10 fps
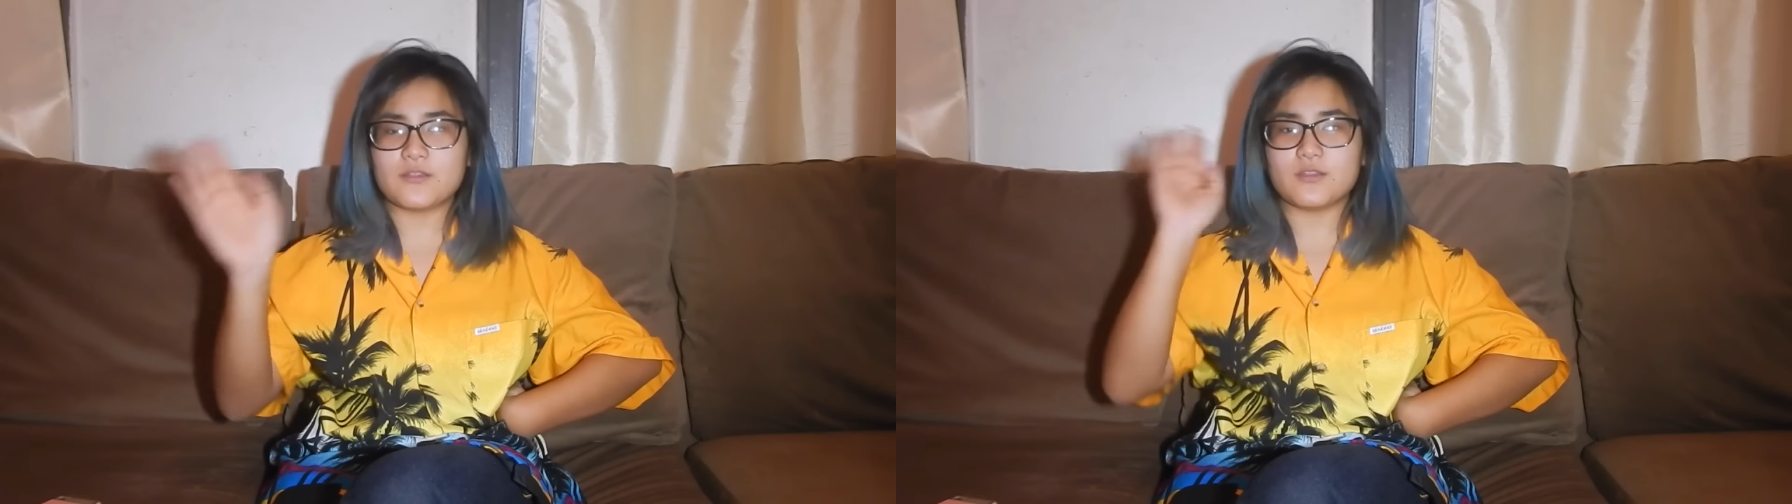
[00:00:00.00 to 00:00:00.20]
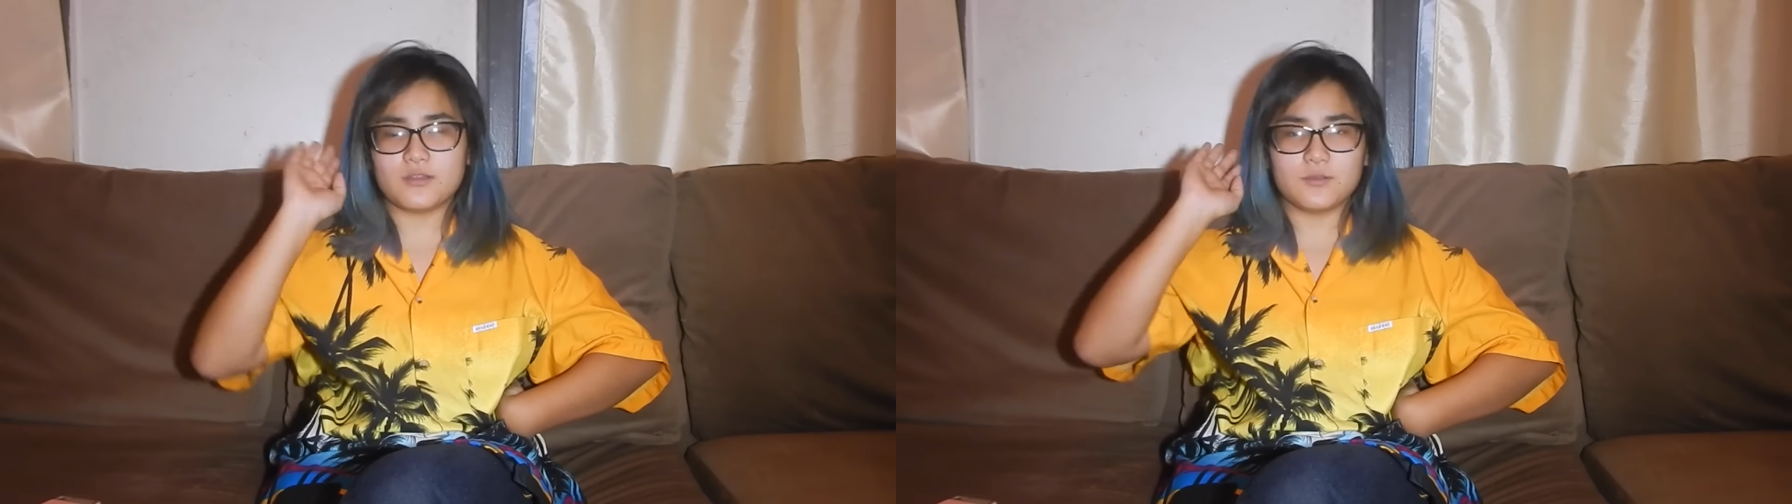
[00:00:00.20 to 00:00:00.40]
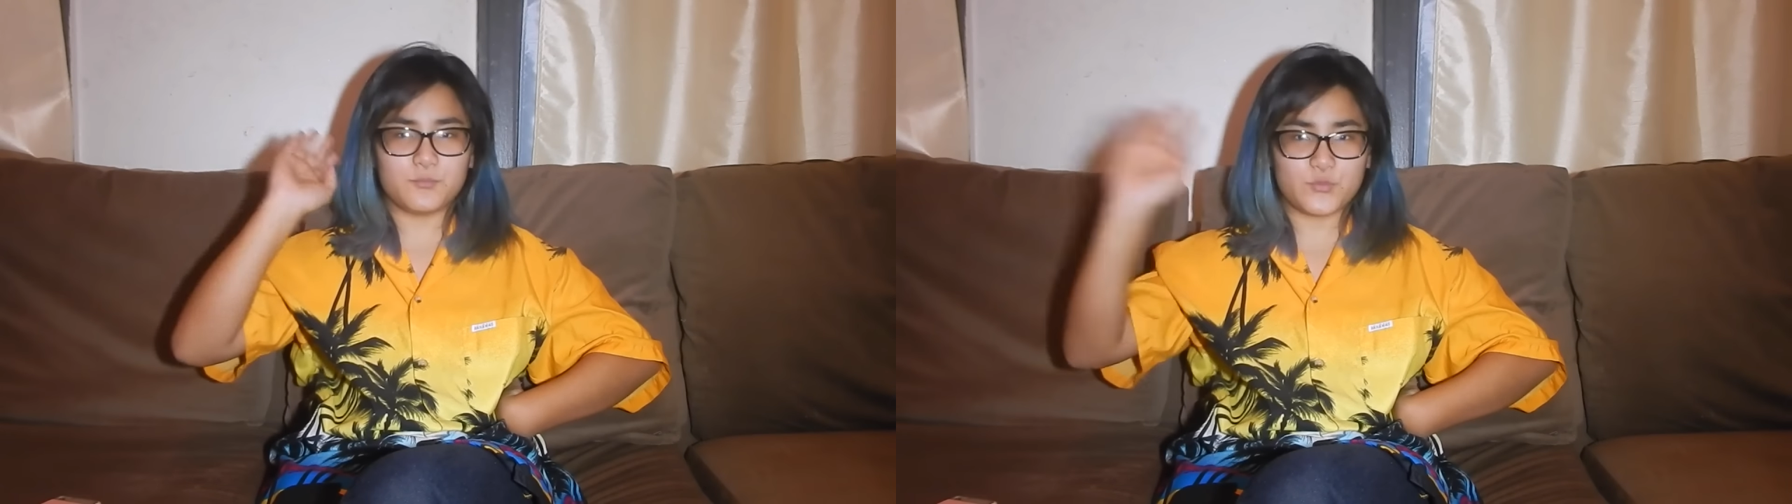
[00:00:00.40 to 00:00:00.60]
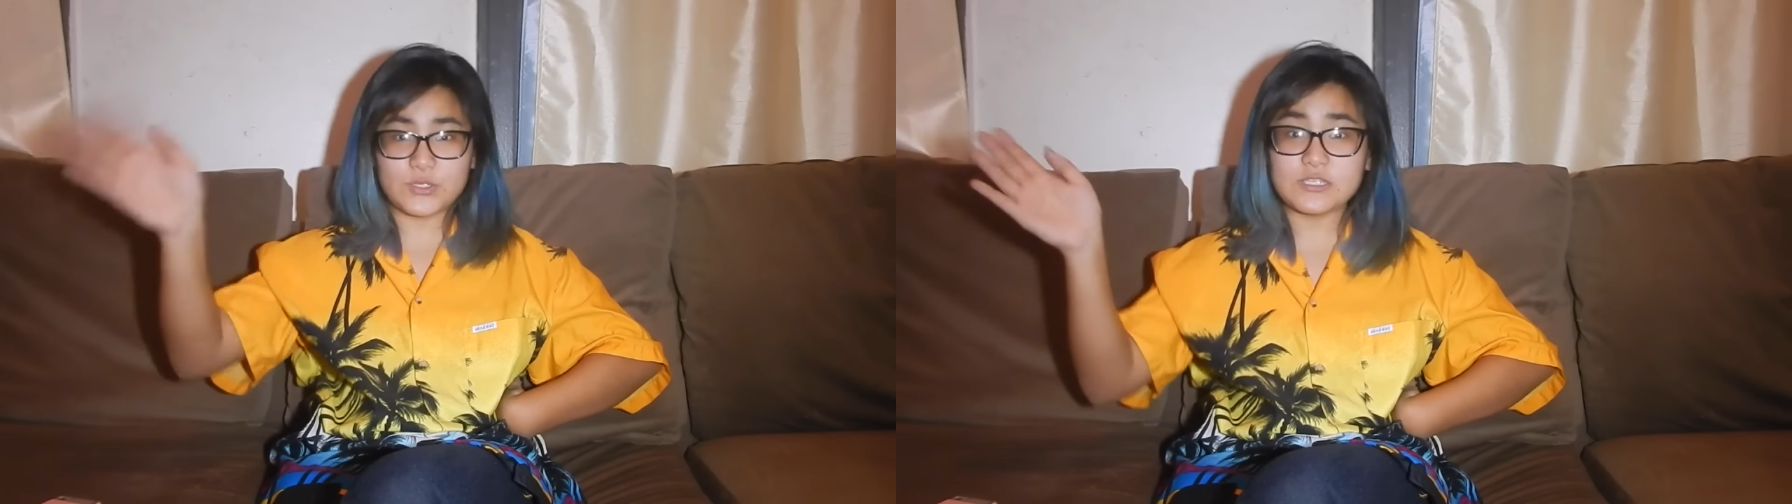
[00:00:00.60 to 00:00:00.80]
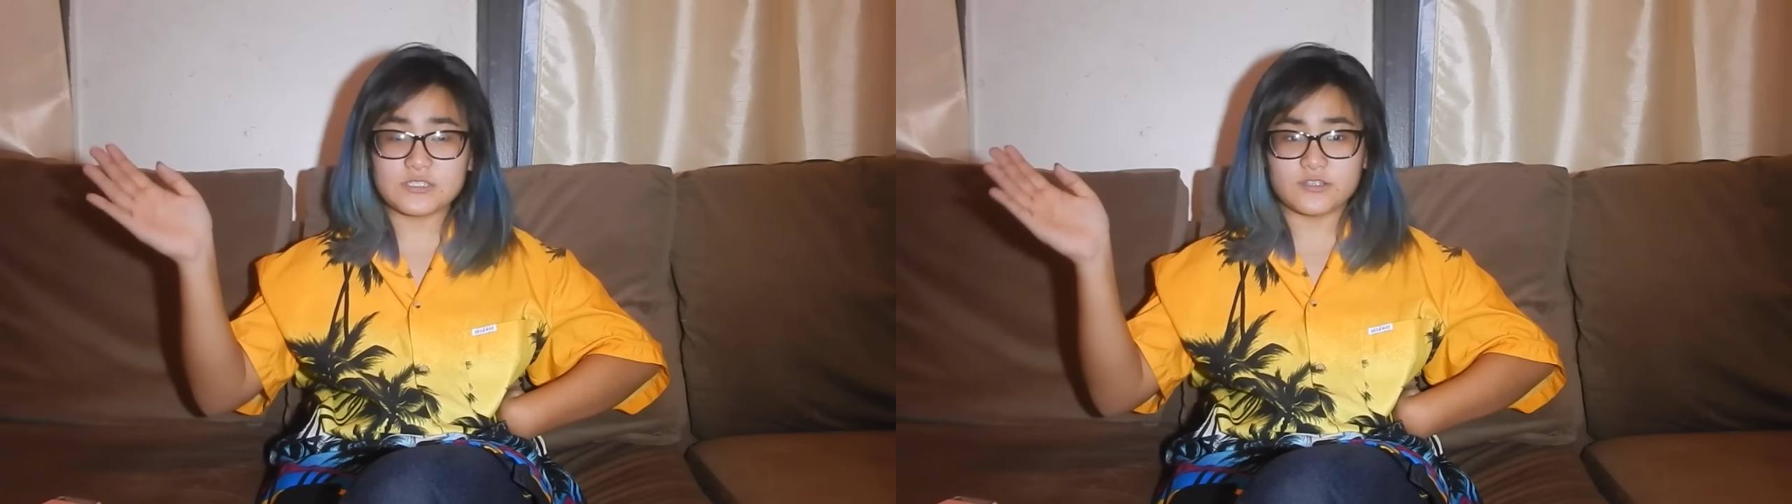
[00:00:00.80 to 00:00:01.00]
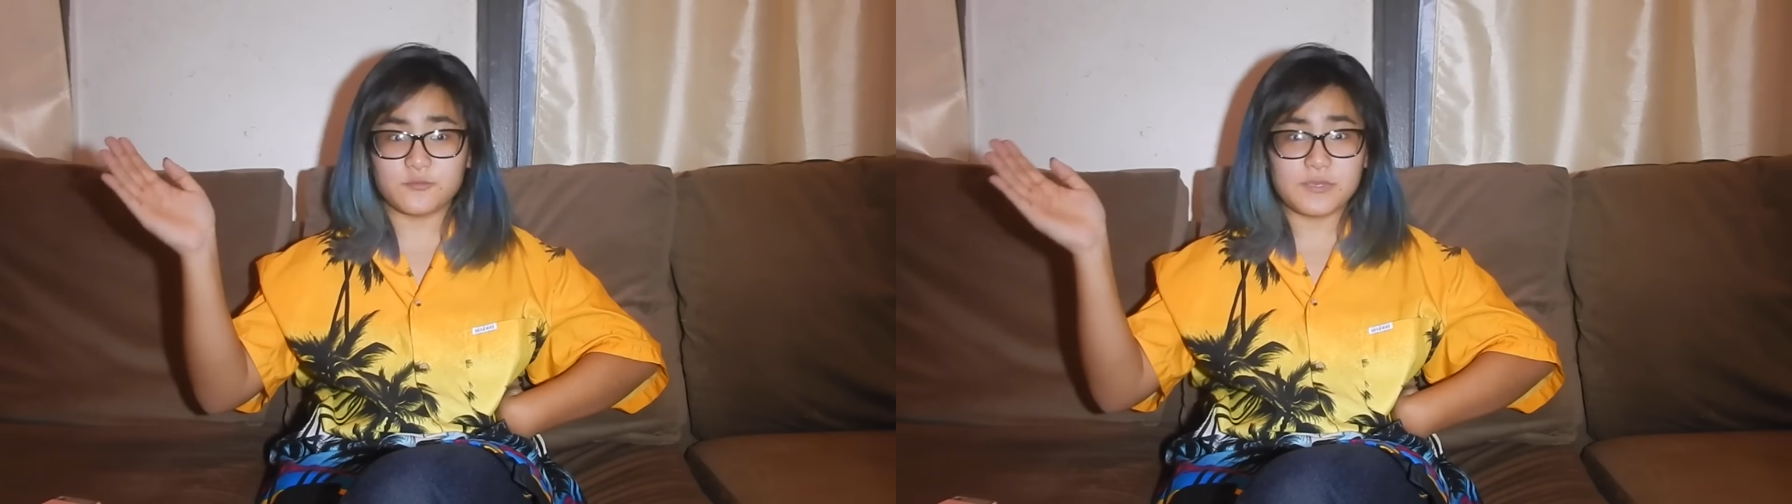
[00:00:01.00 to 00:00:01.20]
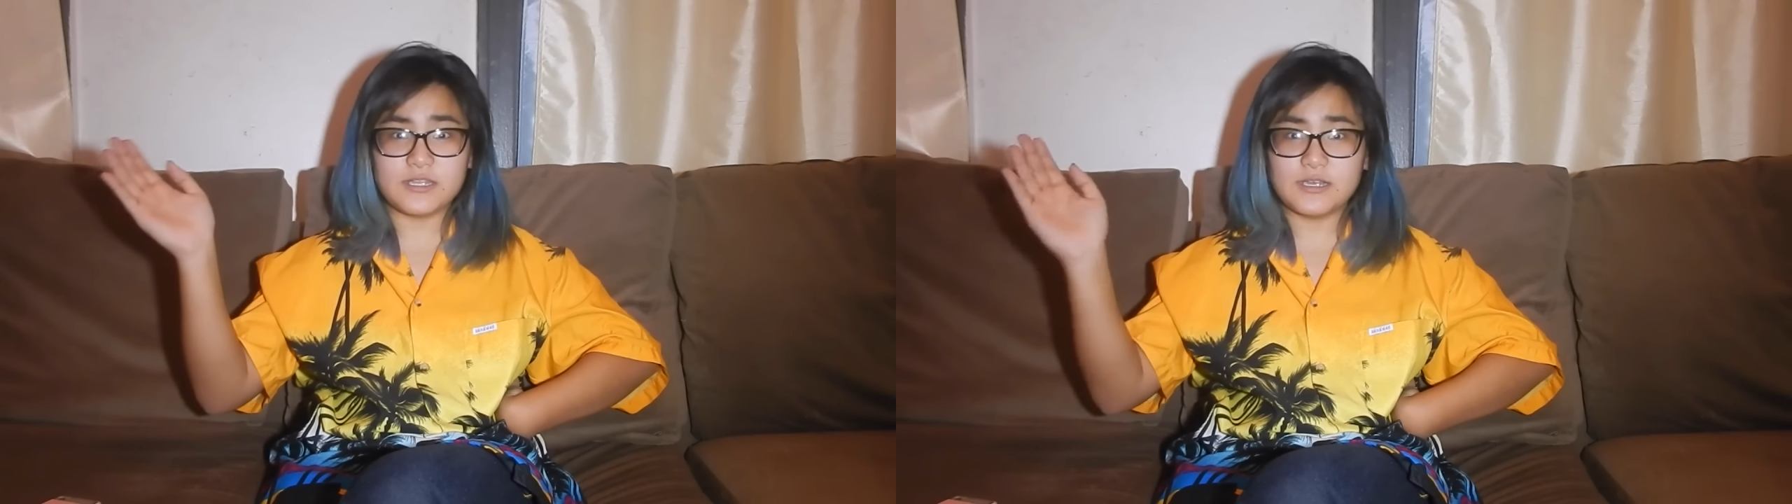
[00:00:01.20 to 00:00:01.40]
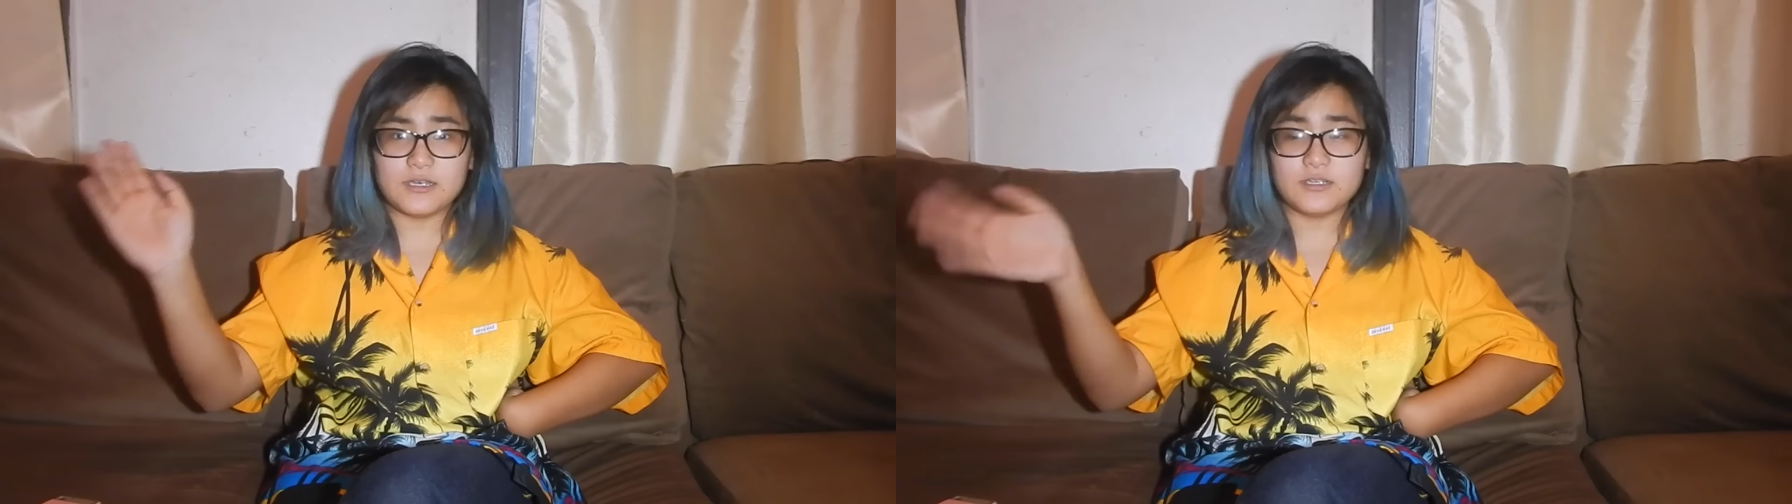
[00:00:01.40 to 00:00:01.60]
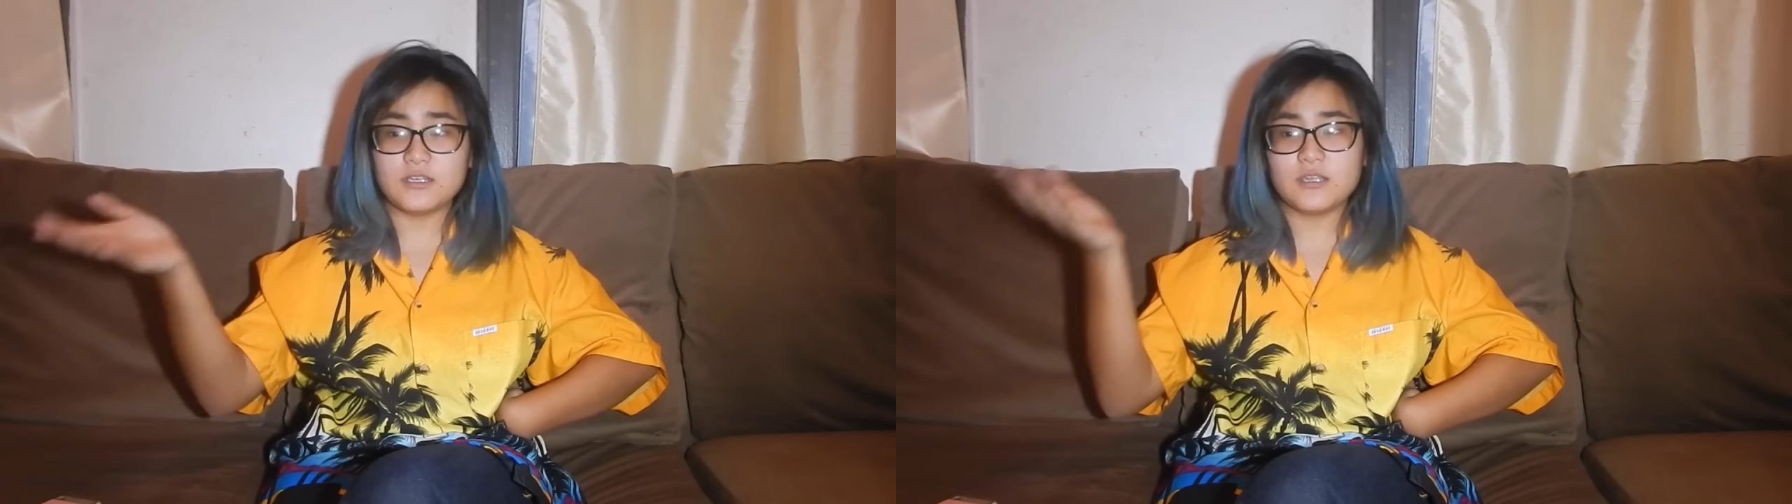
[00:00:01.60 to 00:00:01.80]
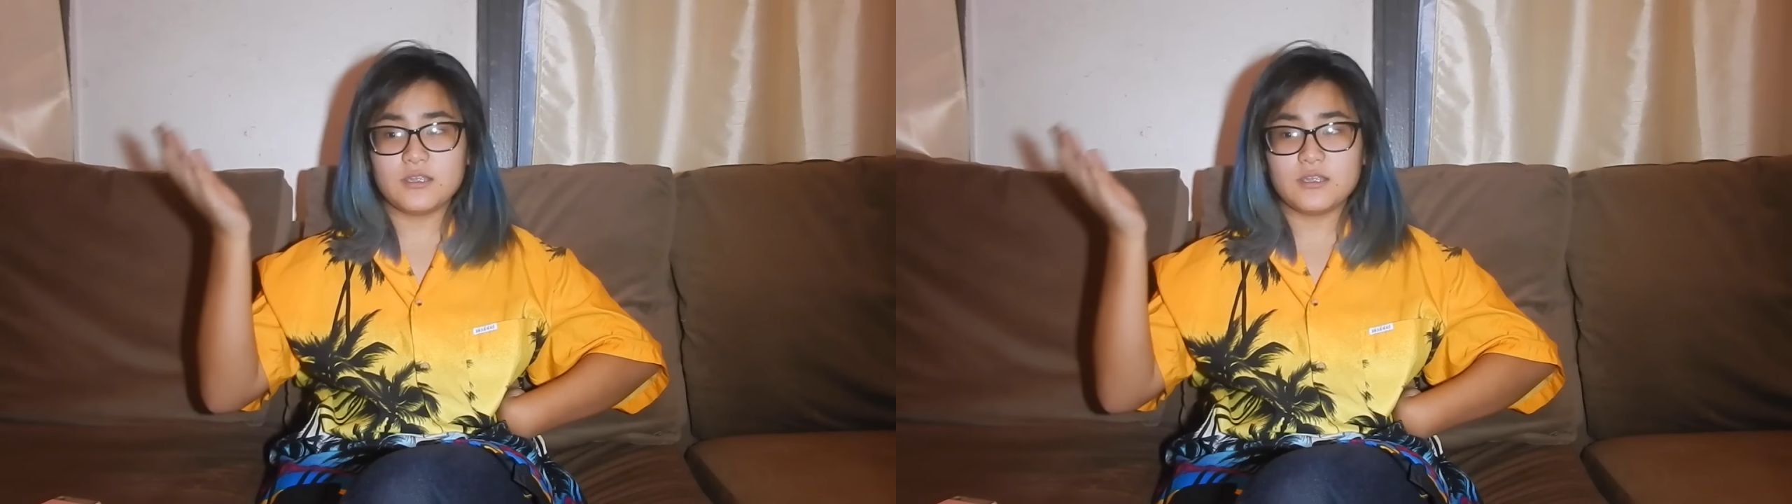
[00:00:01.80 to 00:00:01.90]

and then the bridge is Mina.